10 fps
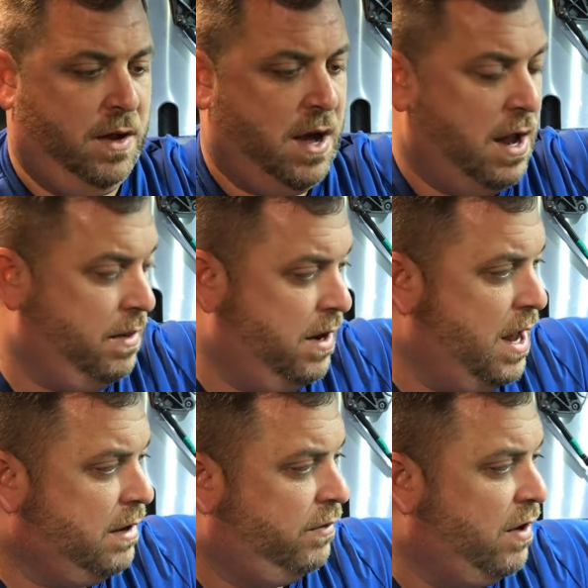kind of the
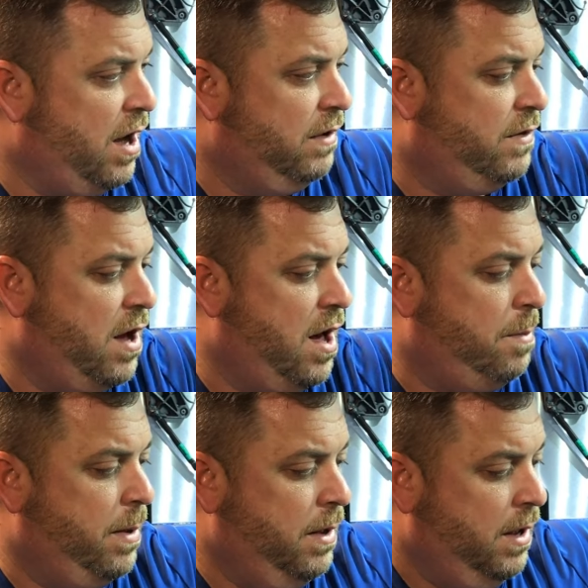next size
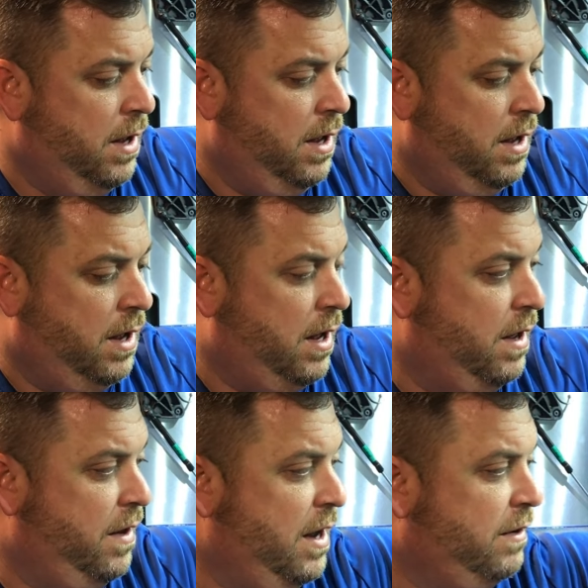up,
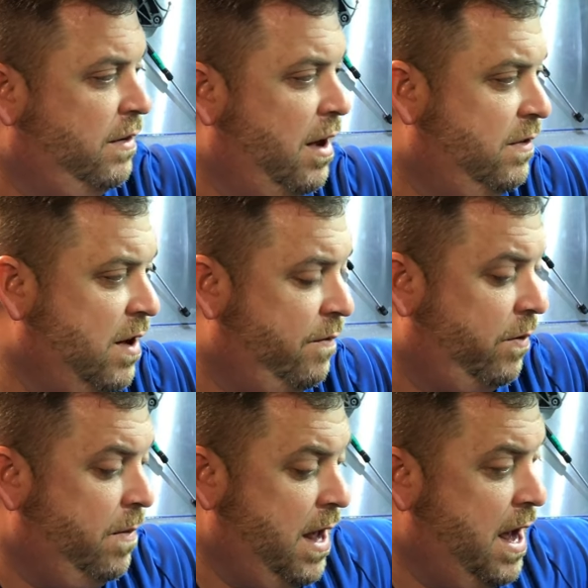
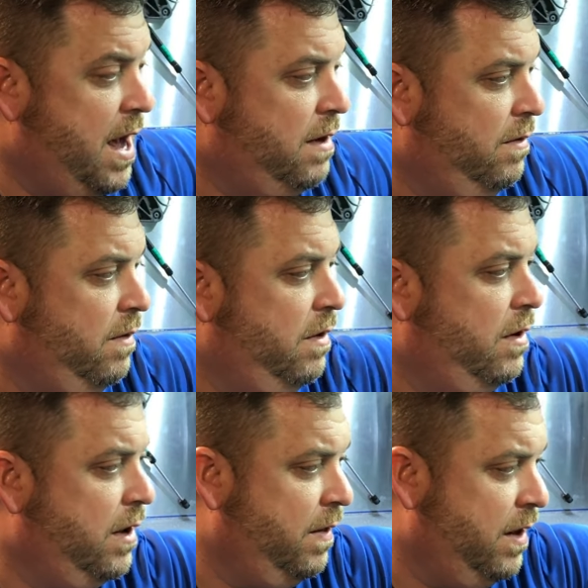from that,
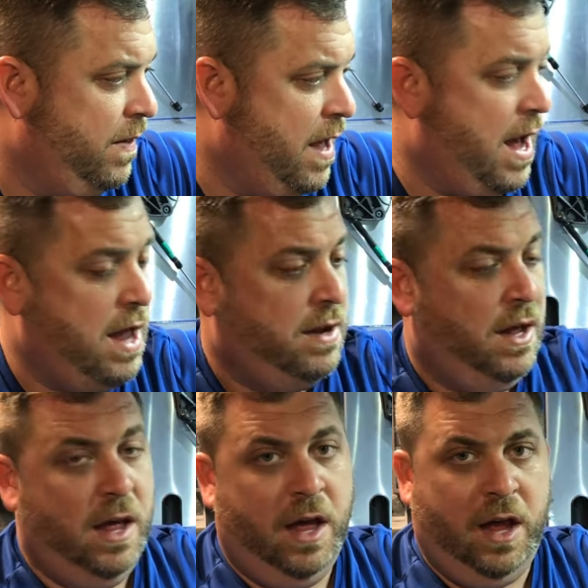and then that.
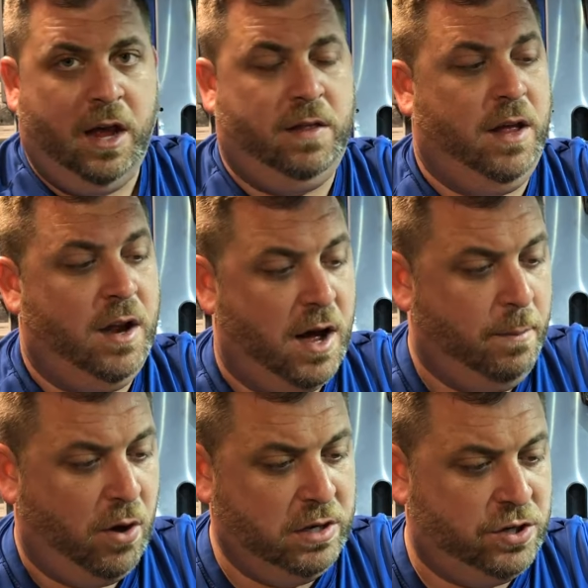And then I
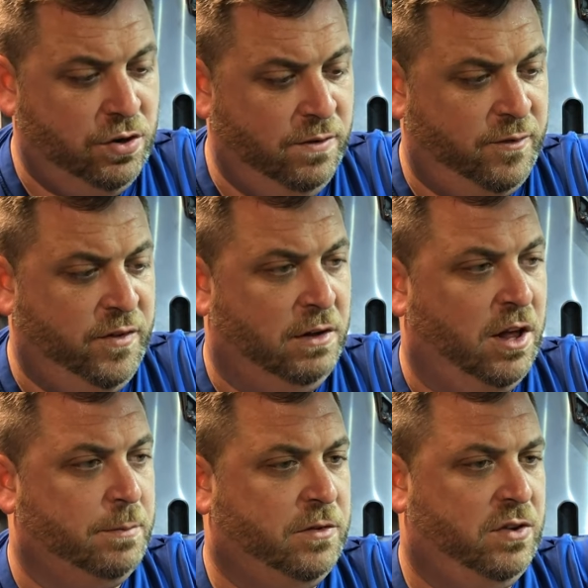bought two
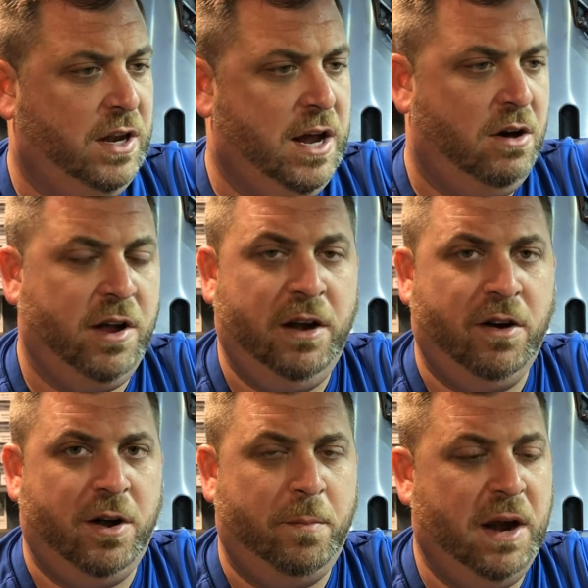Phillips. Now, here
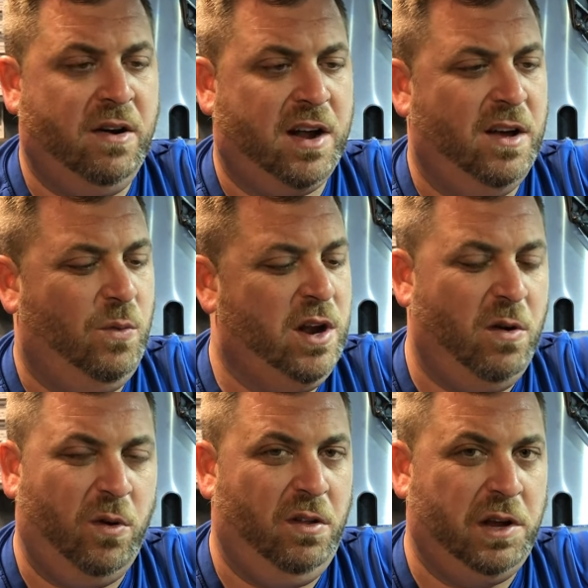in America, we
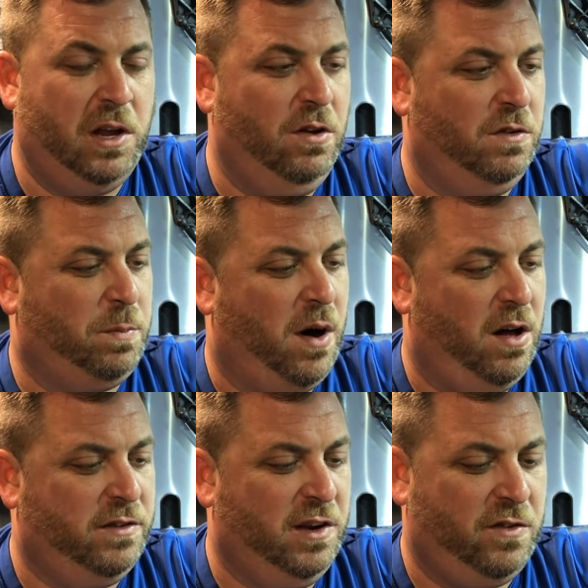don't really use
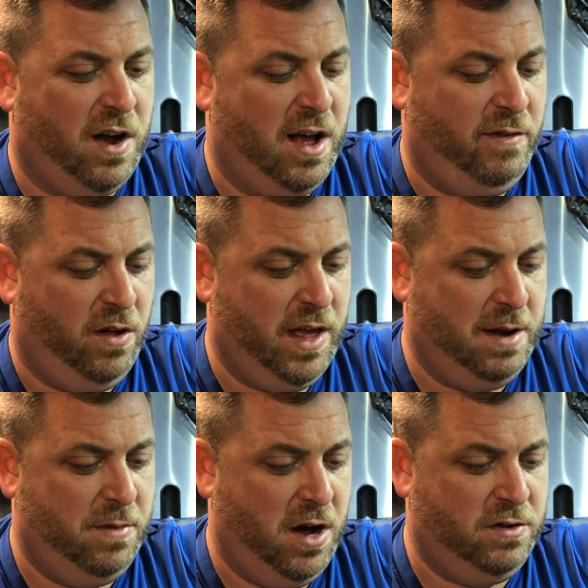Posi Drive all
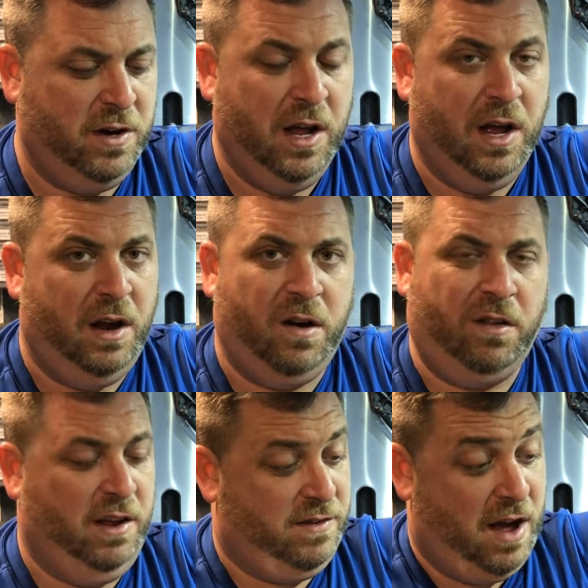that much. Or
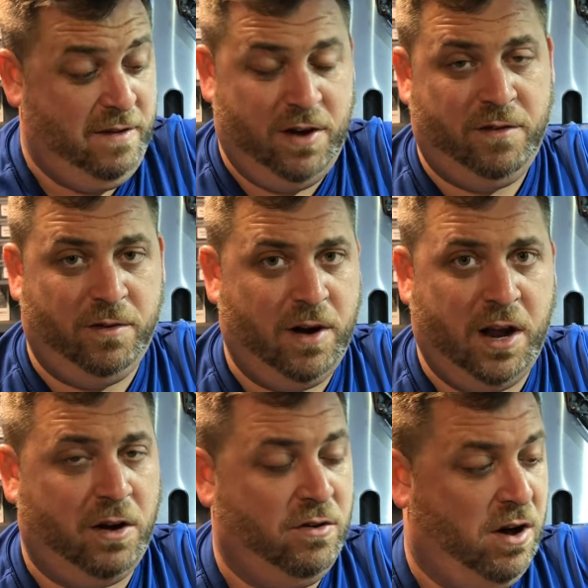at least I've never
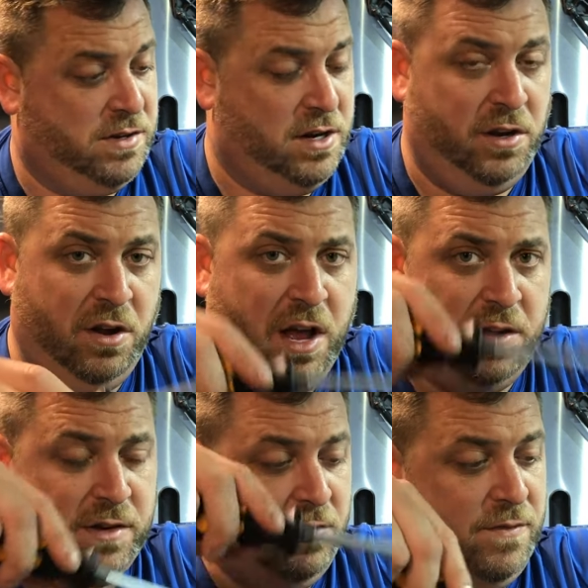ran across it. You
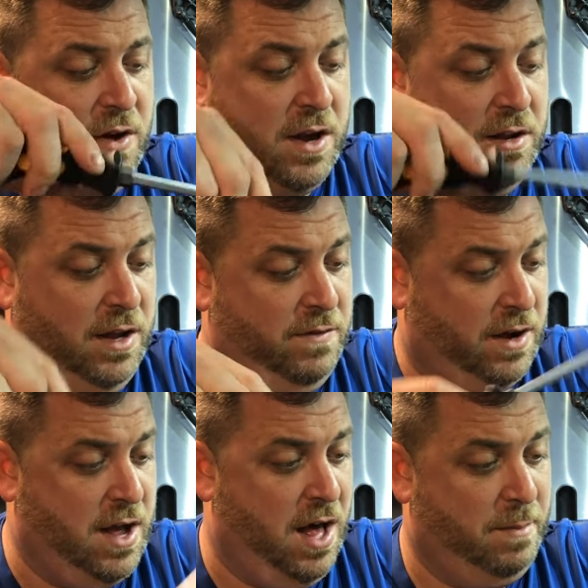guys can fucking leave a
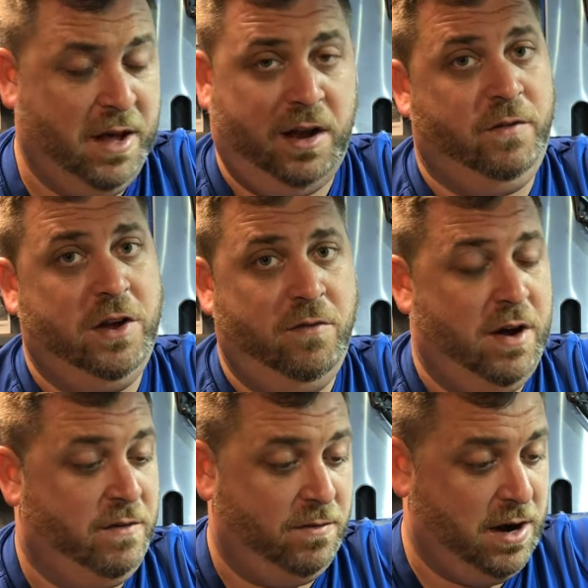comment if you've
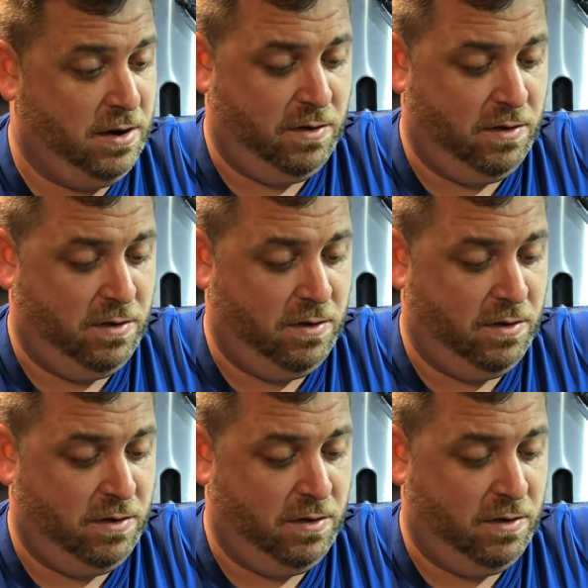ever ran